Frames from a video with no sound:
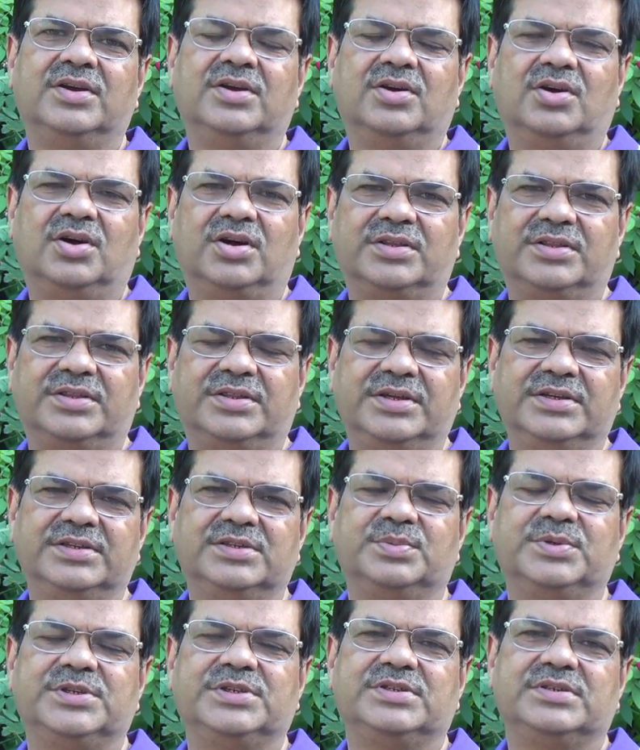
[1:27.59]
or
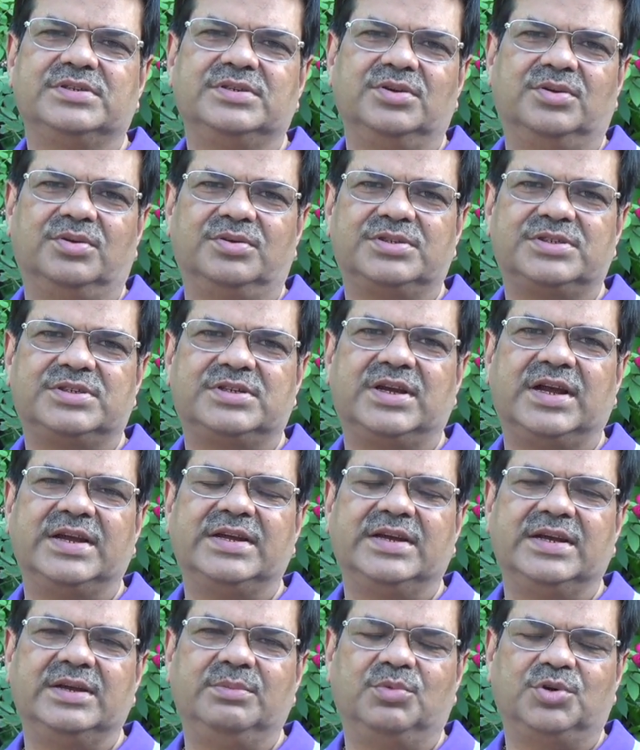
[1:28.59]
things which
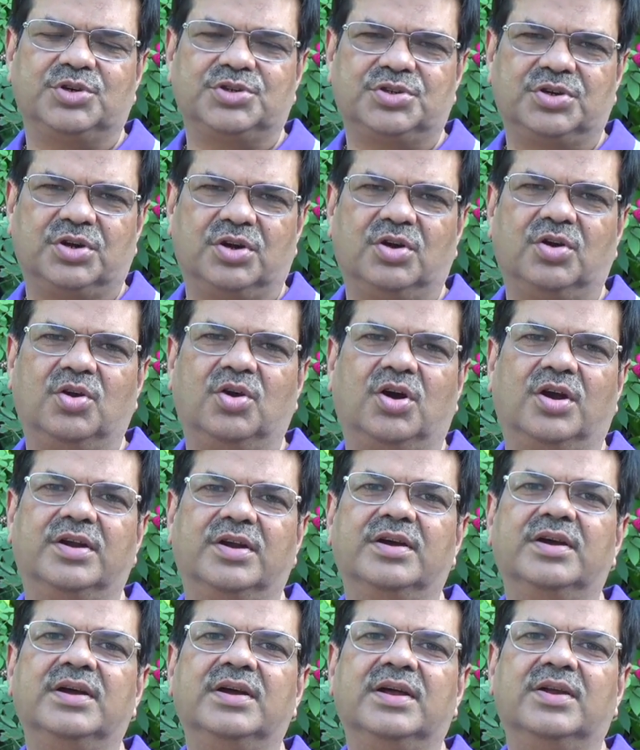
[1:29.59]
strike an emotional
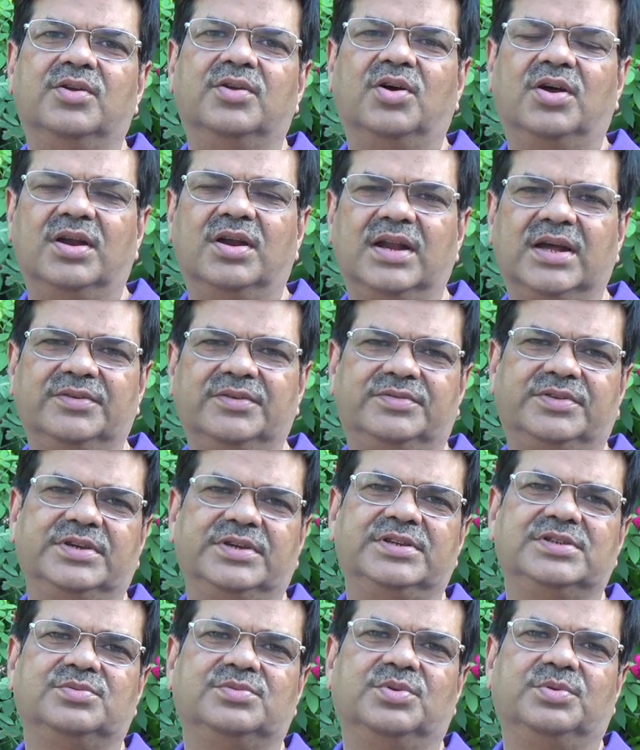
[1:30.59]
chord. Non-live
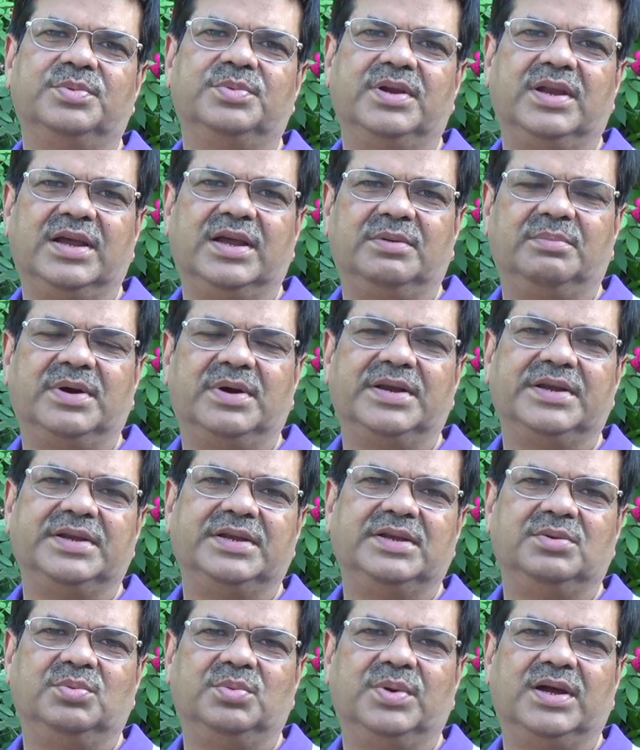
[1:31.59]
things would be like
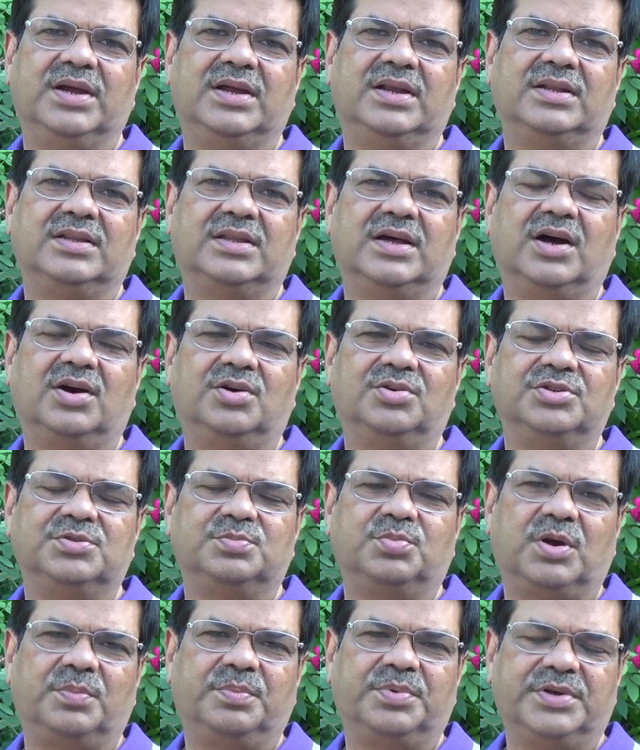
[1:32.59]
money, wealth, house,
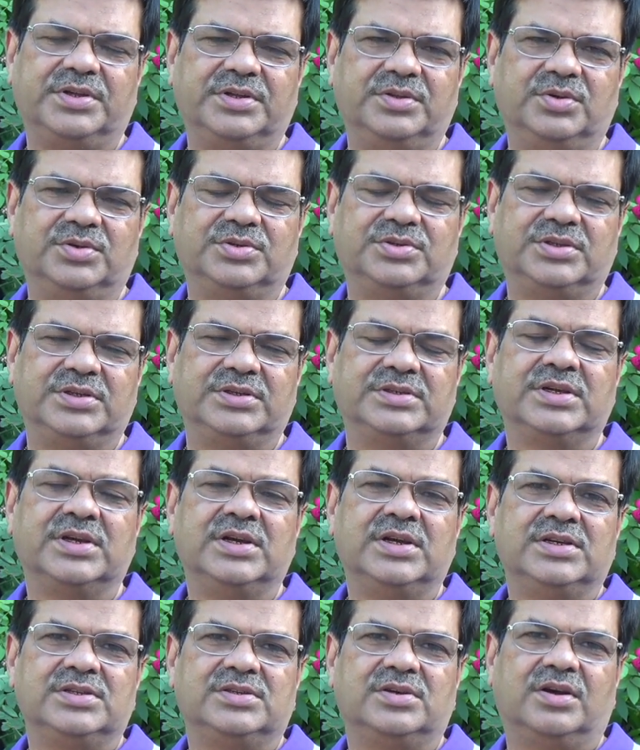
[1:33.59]
property, those things.
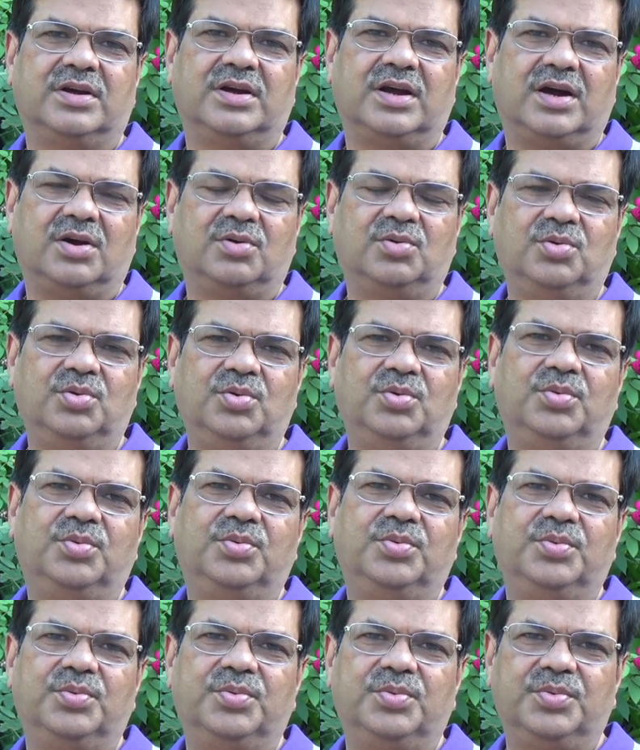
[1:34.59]
So Rahu
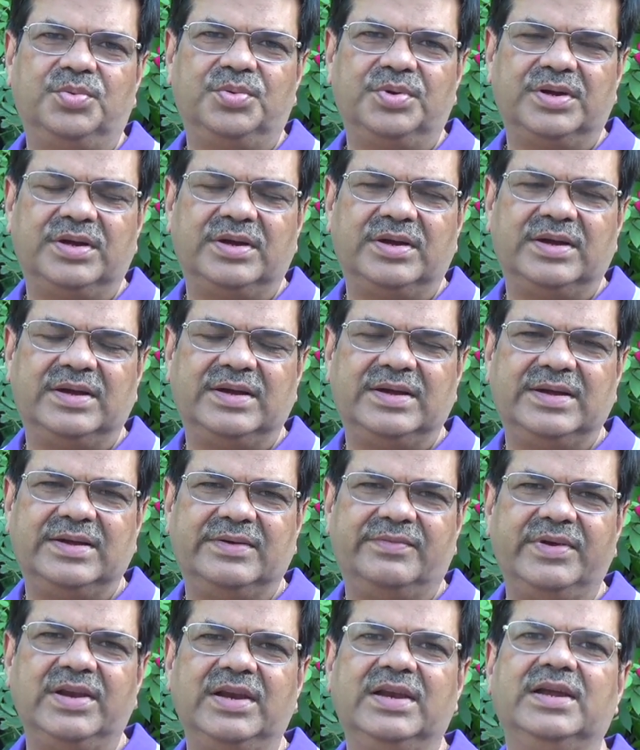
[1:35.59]

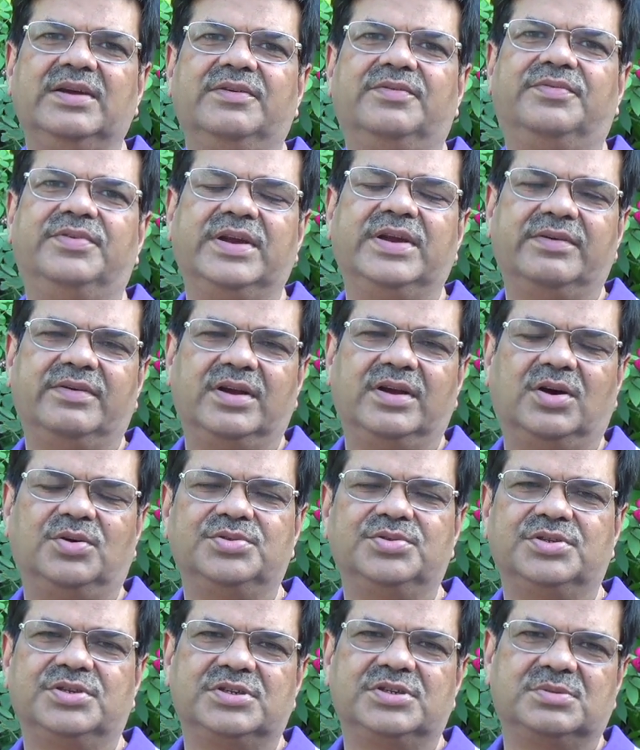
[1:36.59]
will give, wherever
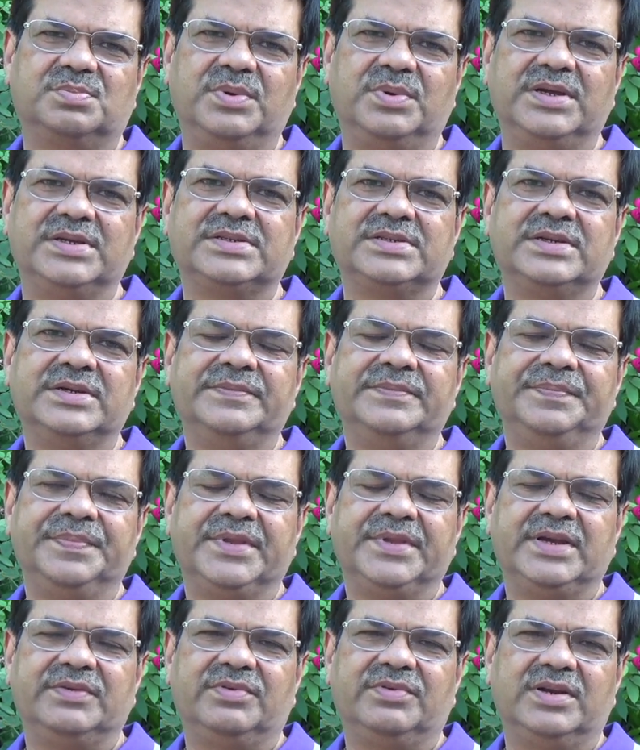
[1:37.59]
house it is placed,
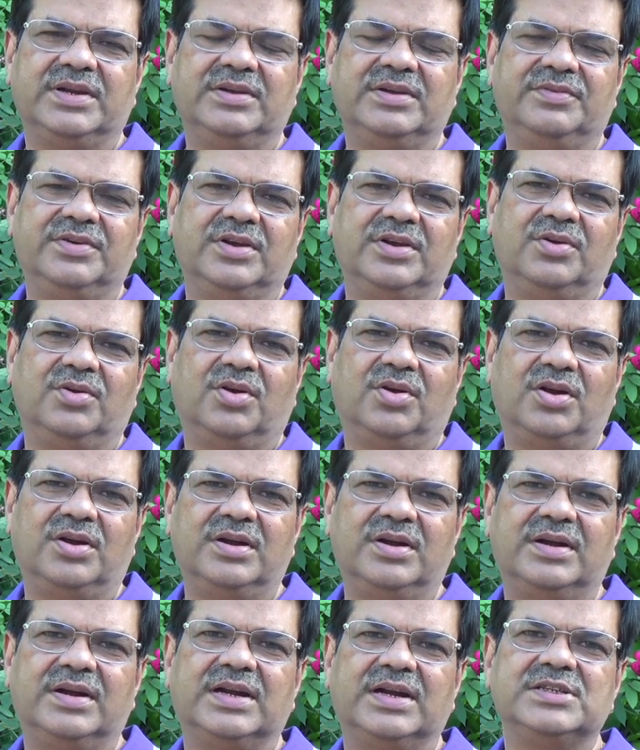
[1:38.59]
it will give you a
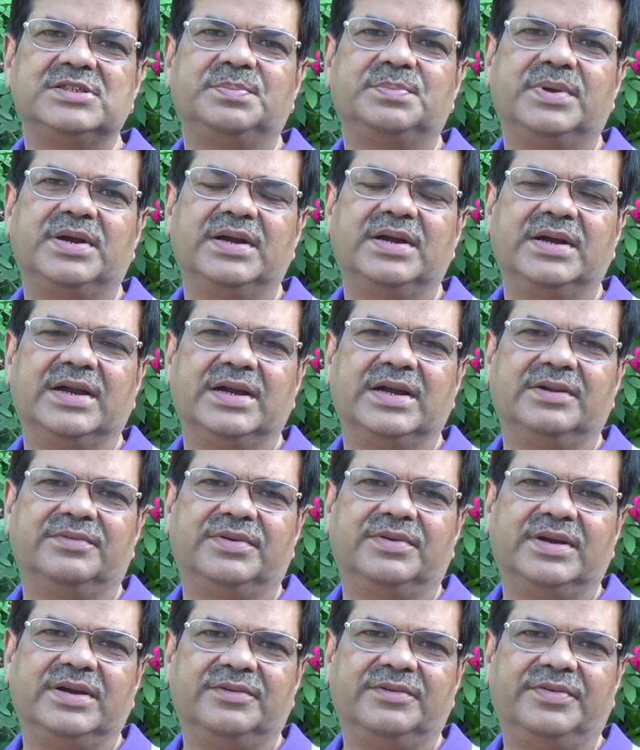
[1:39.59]
non-transparent kind
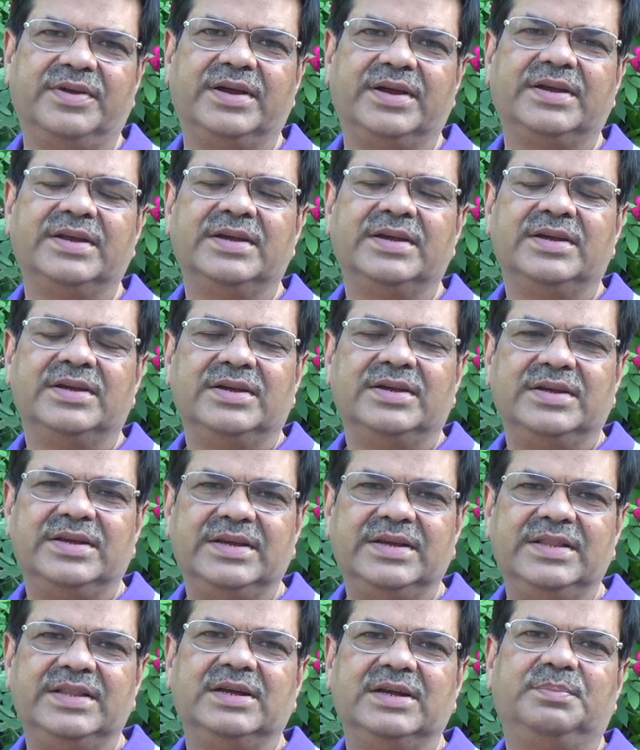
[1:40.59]
of an effect
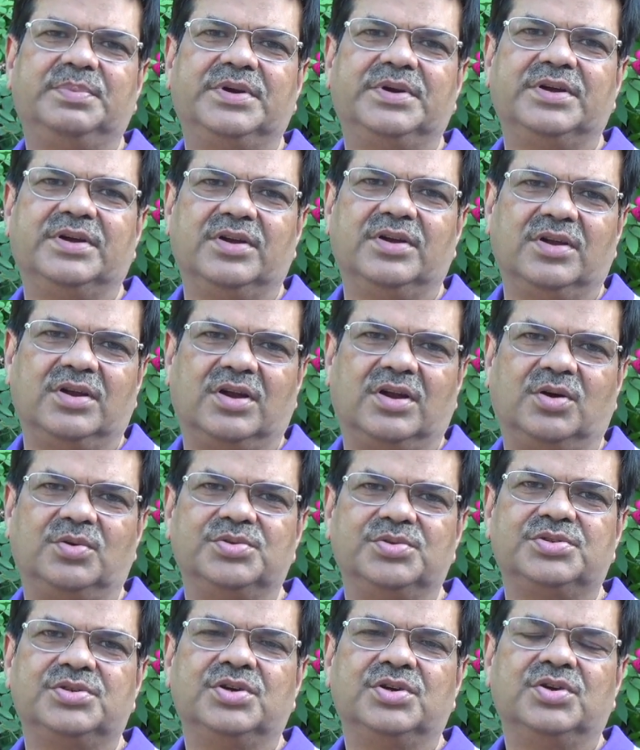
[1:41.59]
in that particular
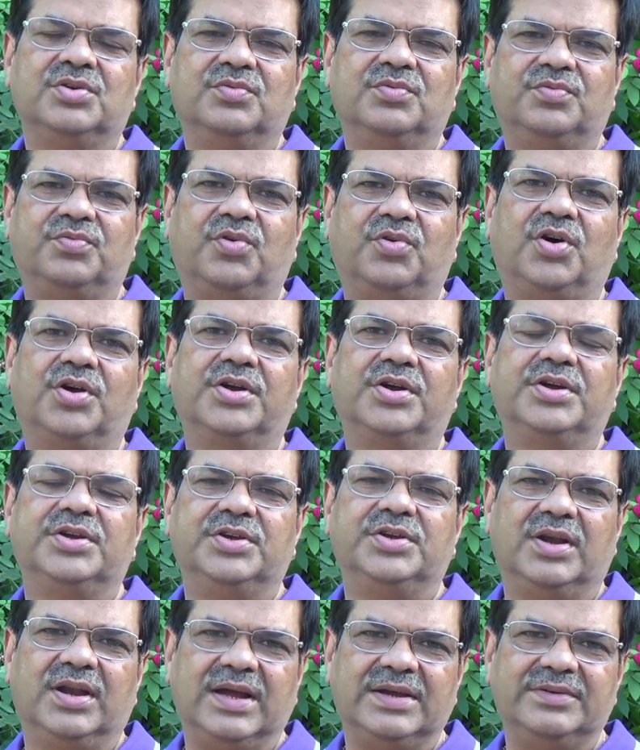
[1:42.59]
house for
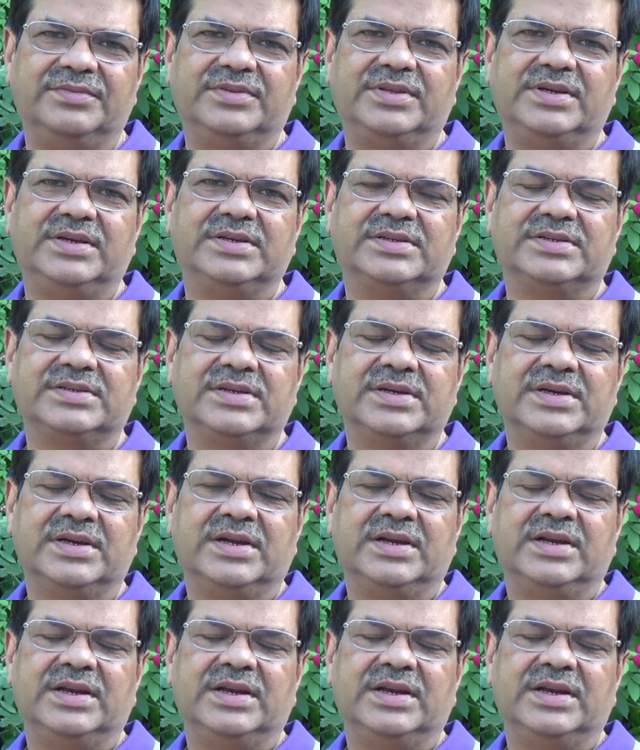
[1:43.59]
your live things.